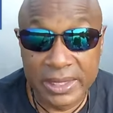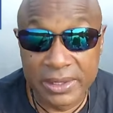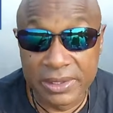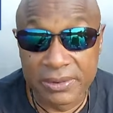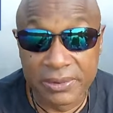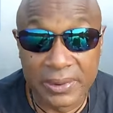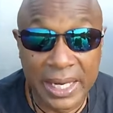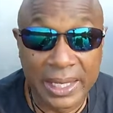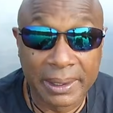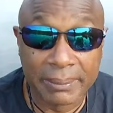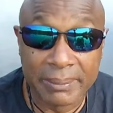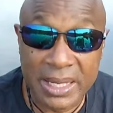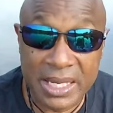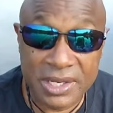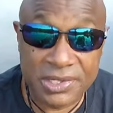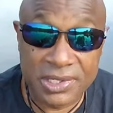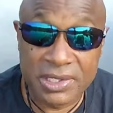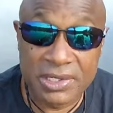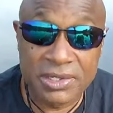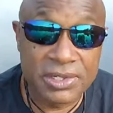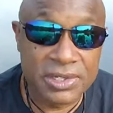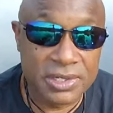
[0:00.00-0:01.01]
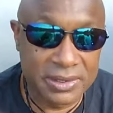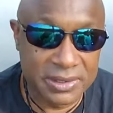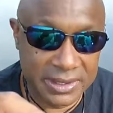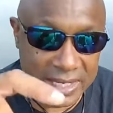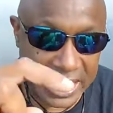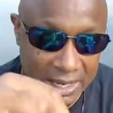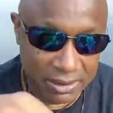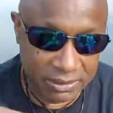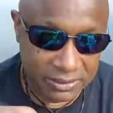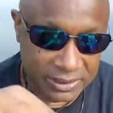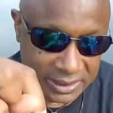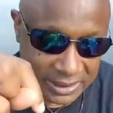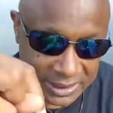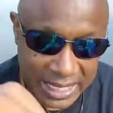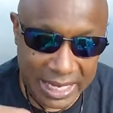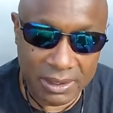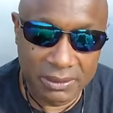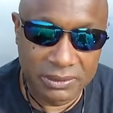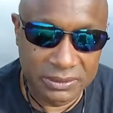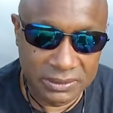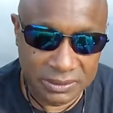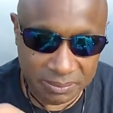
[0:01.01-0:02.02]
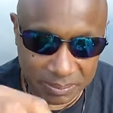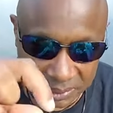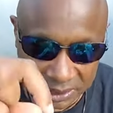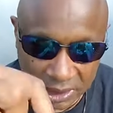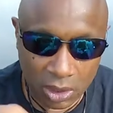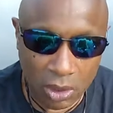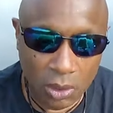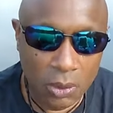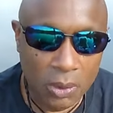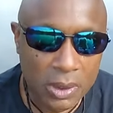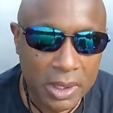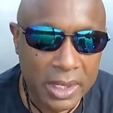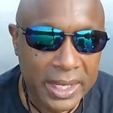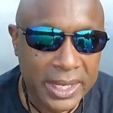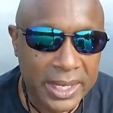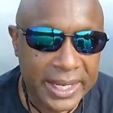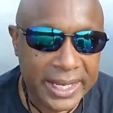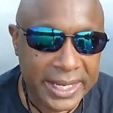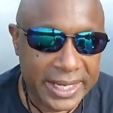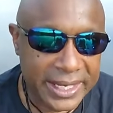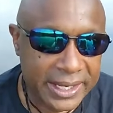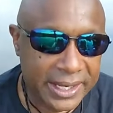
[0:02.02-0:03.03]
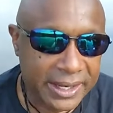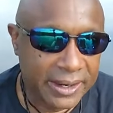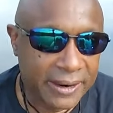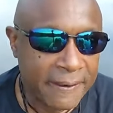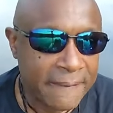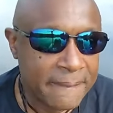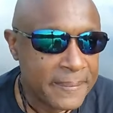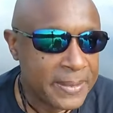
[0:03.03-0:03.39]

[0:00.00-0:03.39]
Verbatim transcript: direct message down, down below here.